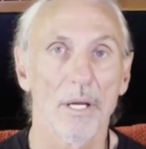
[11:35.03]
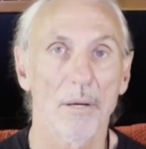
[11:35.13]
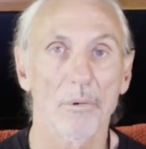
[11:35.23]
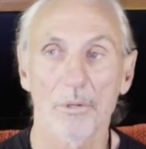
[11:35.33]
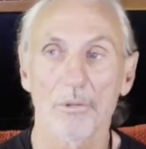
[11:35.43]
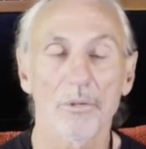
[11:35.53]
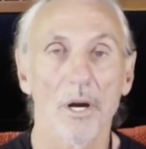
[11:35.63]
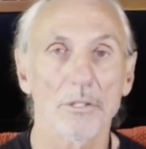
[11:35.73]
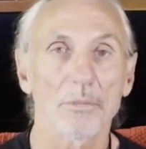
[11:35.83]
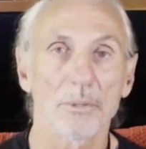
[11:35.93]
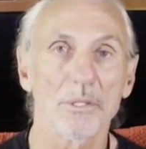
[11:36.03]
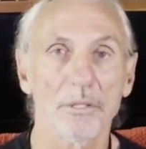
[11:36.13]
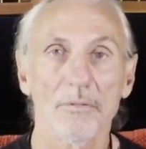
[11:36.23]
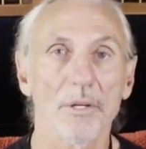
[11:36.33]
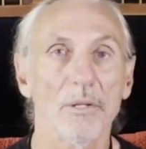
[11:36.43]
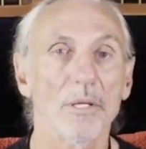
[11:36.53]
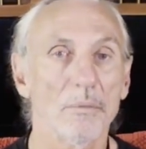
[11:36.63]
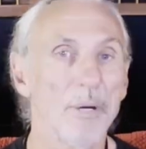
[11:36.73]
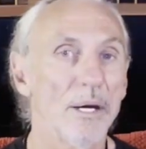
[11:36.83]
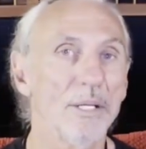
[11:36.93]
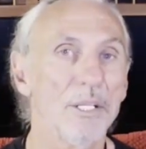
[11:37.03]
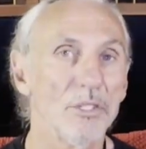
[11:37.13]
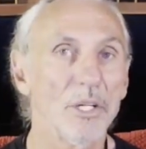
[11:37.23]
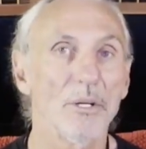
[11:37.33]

and we're going to talk specifically about each